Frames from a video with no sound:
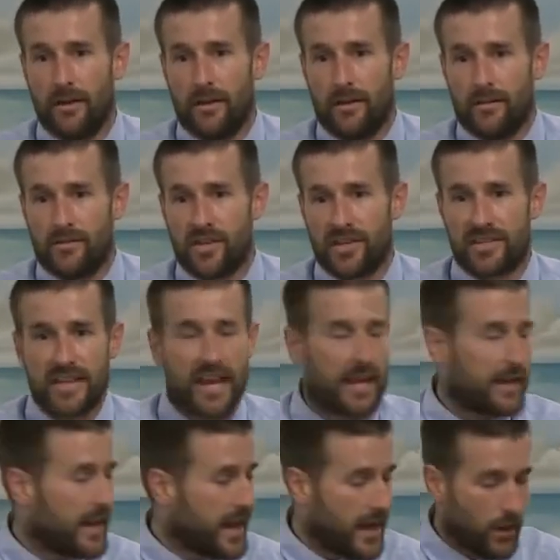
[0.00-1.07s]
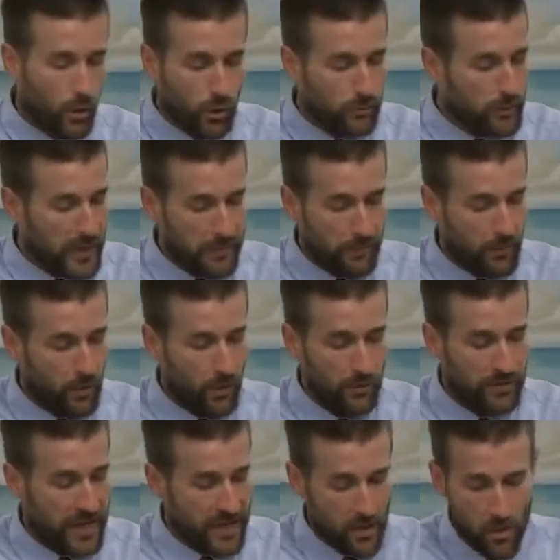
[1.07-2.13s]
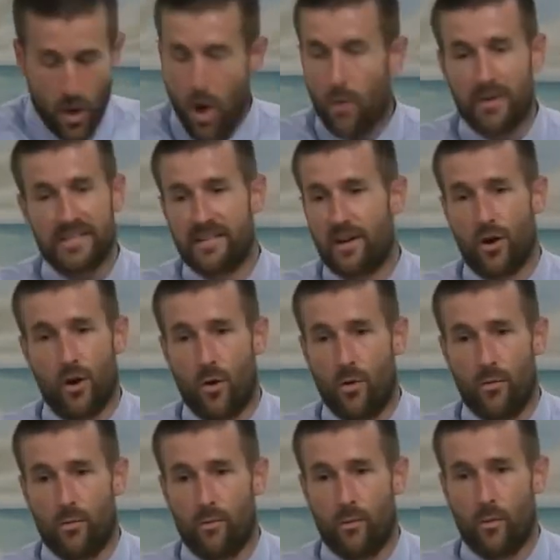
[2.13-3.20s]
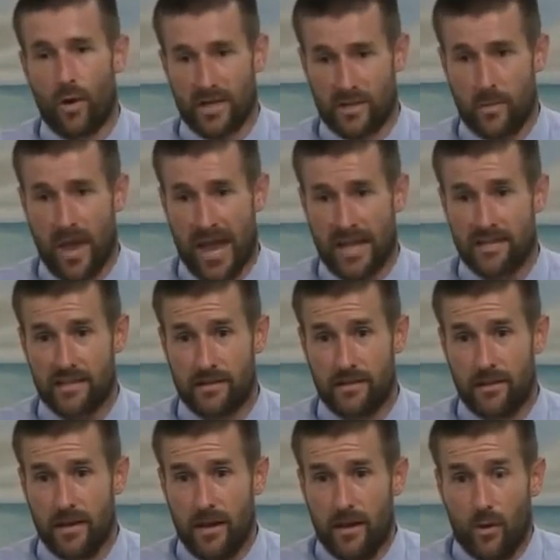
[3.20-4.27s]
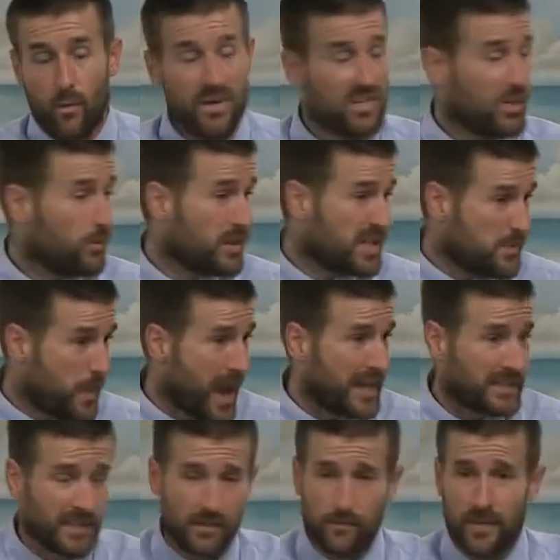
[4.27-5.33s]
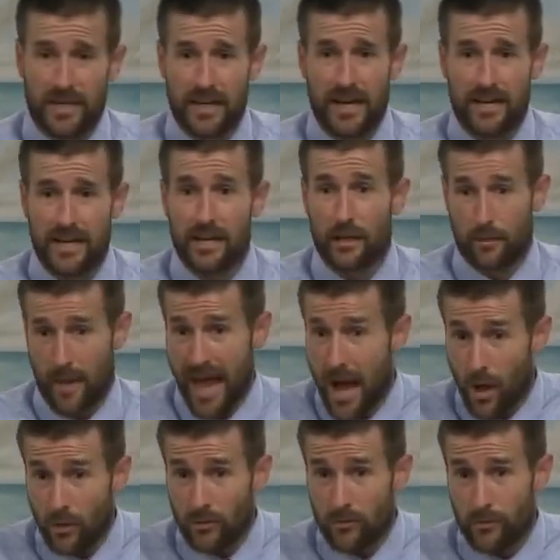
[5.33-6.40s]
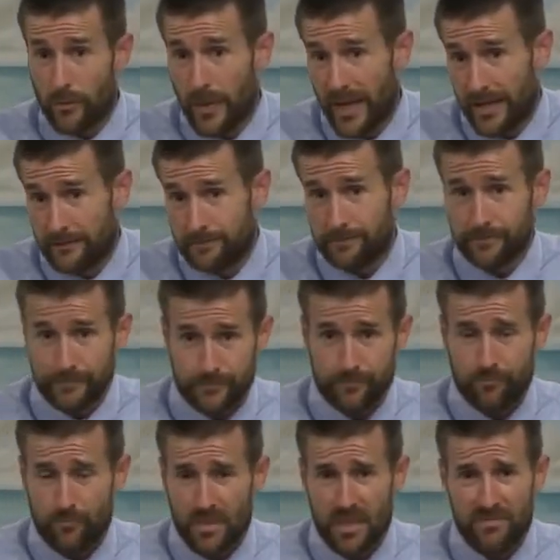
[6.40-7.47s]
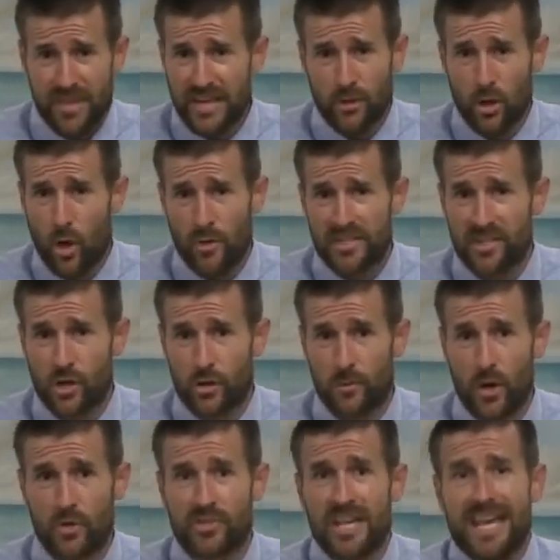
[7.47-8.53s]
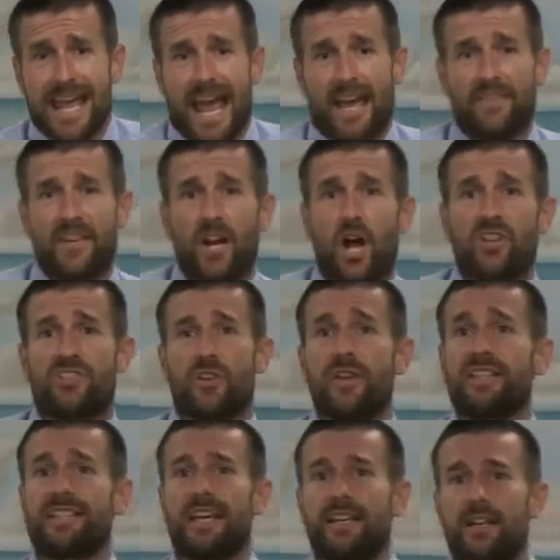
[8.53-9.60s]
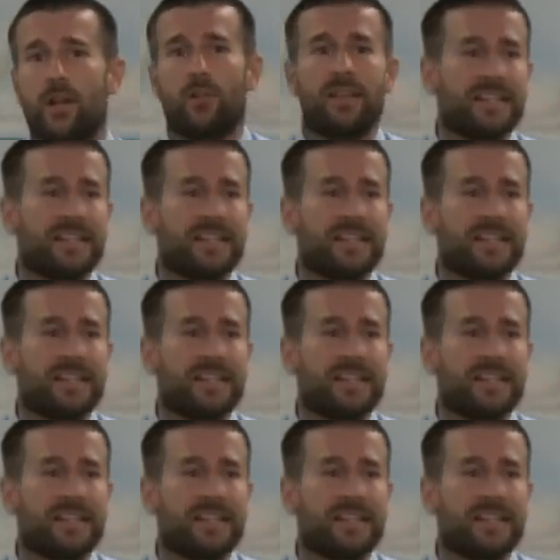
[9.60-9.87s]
Just saying, hey, old people, they don't always know what's best. We should respect them and hear them out, but they don't always know the most. And then also he said, you know, let's